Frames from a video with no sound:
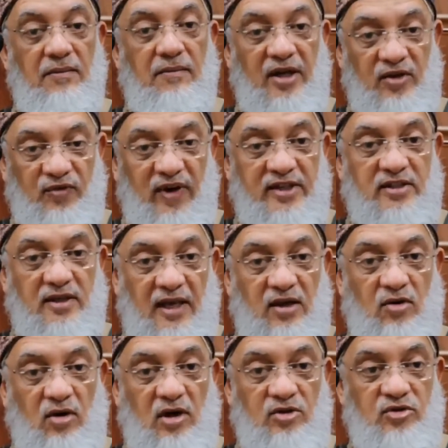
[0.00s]
manufacture
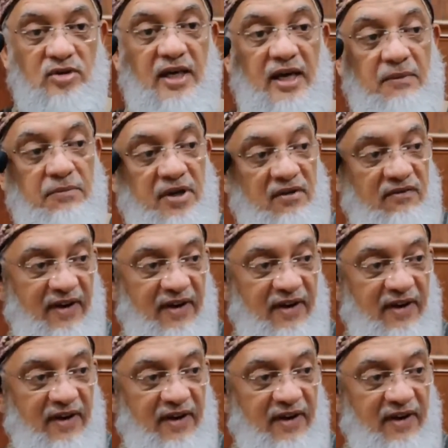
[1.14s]
alcohol, so they had big